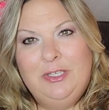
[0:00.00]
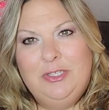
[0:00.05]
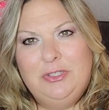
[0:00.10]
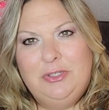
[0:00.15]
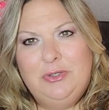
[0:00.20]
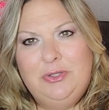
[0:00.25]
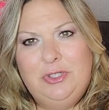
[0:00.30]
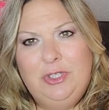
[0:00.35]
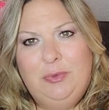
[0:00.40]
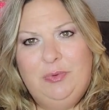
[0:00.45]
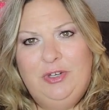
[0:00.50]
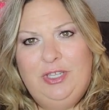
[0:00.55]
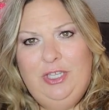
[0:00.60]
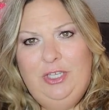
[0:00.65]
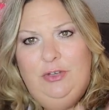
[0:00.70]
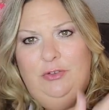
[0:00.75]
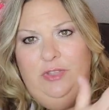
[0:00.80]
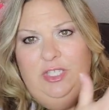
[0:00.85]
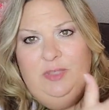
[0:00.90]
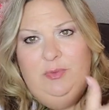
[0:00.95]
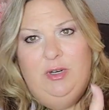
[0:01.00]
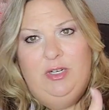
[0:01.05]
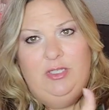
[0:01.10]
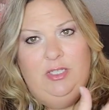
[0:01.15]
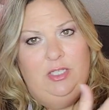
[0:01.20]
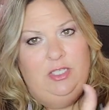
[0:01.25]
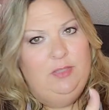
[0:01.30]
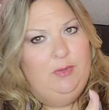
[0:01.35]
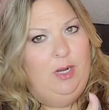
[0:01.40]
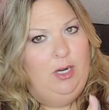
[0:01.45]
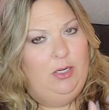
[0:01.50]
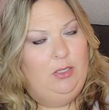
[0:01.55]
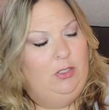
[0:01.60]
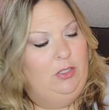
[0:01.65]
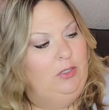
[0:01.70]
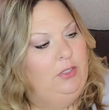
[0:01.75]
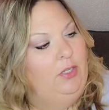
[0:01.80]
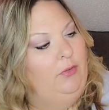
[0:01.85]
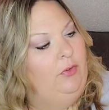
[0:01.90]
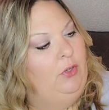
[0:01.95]
So super cute. This part's all
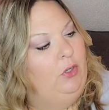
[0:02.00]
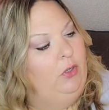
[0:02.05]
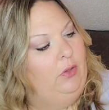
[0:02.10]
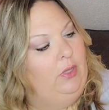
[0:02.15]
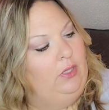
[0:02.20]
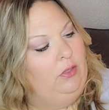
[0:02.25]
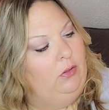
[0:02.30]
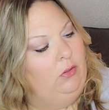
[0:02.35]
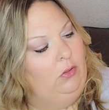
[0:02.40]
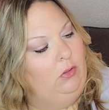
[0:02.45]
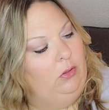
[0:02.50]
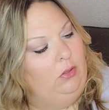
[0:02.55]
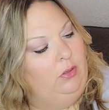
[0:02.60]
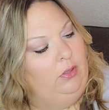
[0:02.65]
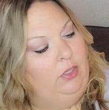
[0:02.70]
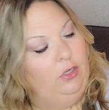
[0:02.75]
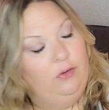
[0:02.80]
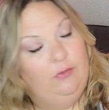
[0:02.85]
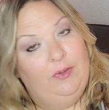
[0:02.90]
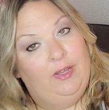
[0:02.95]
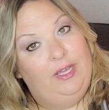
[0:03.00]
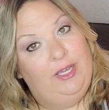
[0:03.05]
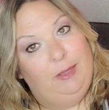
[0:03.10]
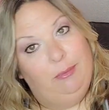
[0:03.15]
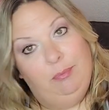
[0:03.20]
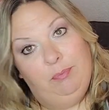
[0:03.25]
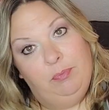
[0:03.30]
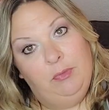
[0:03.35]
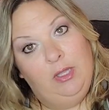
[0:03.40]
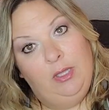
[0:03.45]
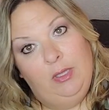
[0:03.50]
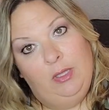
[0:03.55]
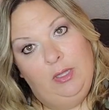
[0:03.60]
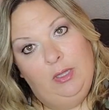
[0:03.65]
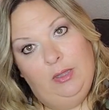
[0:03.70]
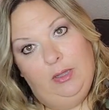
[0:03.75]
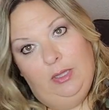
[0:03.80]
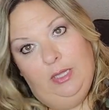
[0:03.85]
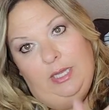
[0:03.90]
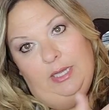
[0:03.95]
sparkle, so if you don't like the whole glitter vibe,
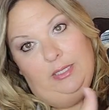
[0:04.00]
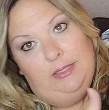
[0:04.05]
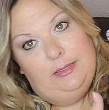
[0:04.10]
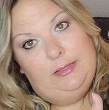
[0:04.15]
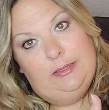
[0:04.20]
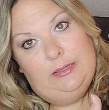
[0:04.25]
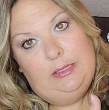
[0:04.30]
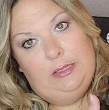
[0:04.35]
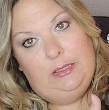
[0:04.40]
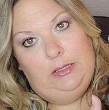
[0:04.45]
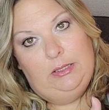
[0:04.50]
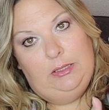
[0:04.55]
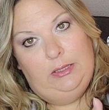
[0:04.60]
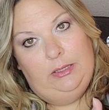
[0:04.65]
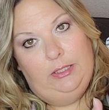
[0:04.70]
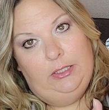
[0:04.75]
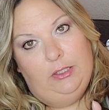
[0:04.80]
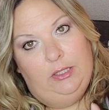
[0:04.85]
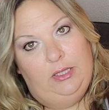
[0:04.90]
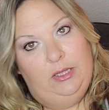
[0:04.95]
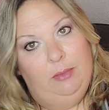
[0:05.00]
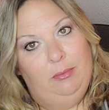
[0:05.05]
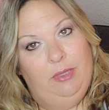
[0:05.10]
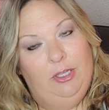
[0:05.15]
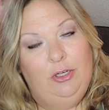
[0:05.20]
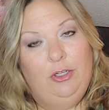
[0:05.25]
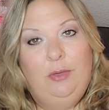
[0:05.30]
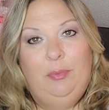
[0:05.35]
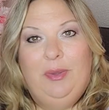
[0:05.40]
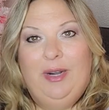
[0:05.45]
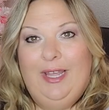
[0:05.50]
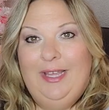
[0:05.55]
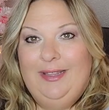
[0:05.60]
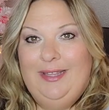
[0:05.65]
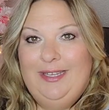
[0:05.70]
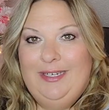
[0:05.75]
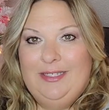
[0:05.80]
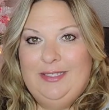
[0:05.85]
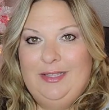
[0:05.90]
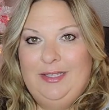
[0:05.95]
that's all glitter in the middle, but I
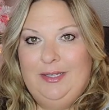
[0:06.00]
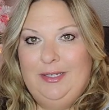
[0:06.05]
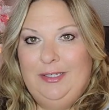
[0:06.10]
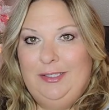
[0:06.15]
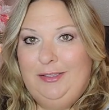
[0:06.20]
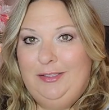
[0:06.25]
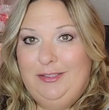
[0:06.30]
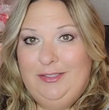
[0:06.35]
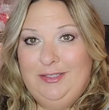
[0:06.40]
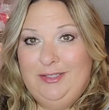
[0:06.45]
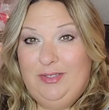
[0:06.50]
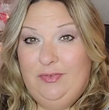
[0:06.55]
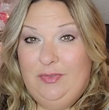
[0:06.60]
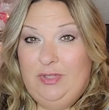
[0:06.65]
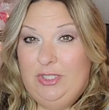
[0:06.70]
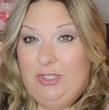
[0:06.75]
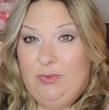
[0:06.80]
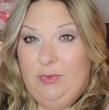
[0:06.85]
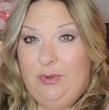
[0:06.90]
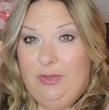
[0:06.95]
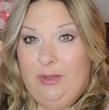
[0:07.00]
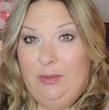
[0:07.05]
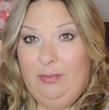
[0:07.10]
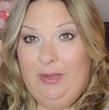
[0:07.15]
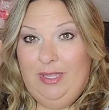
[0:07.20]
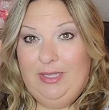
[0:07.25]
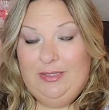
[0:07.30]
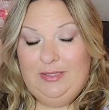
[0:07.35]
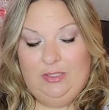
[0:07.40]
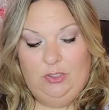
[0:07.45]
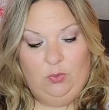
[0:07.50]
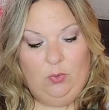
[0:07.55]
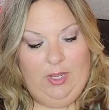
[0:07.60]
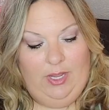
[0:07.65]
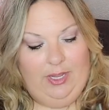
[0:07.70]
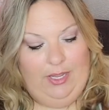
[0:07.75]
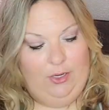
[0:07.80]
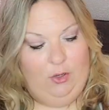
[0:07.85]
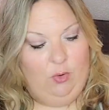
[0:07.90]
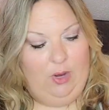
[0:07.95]
liked the colors of this one the best is
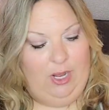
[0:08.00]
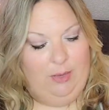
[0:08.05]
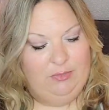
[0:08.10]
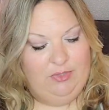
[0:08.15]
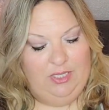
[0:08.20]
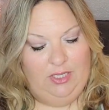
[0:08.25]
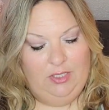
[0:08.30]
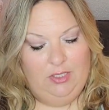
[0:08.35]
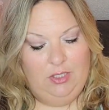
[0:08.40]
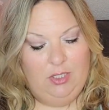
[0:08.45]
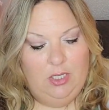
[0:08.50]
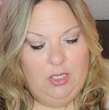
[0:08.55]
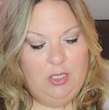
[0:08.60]
why I grabbed it.